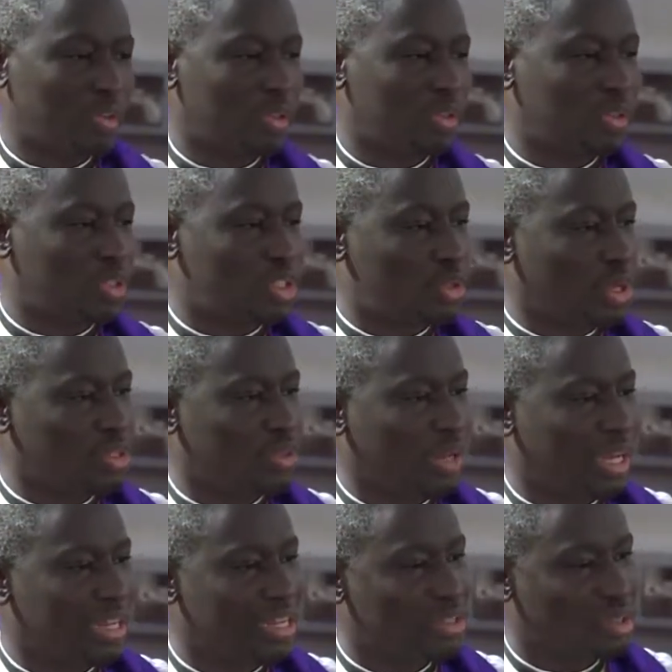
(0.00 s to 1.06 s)
to the situation
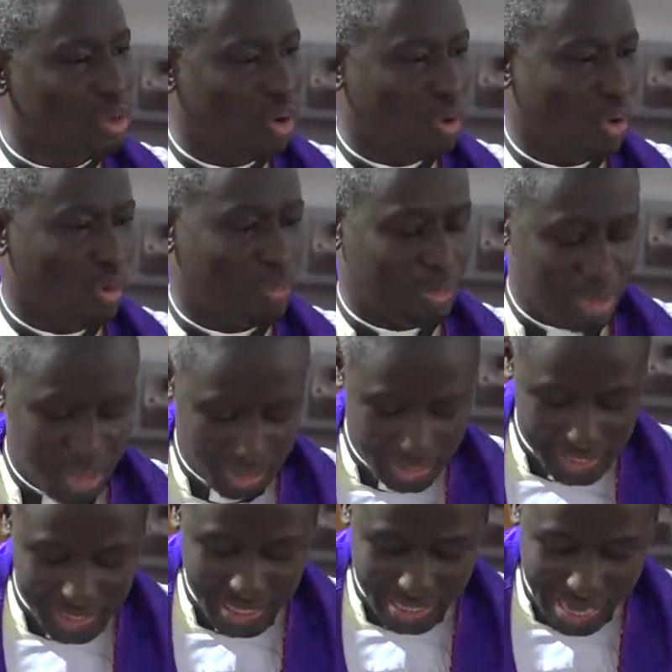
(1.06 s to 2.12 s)
where there's no hope.
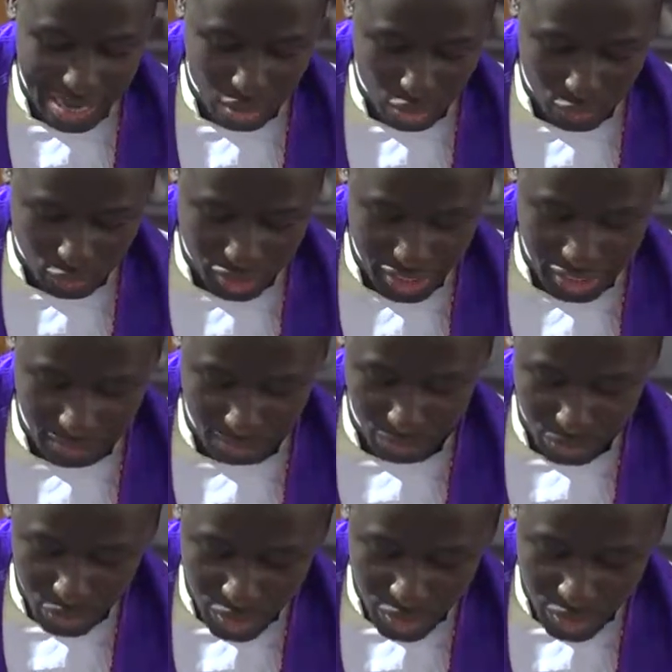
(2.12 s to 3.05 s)
This is the kind of king.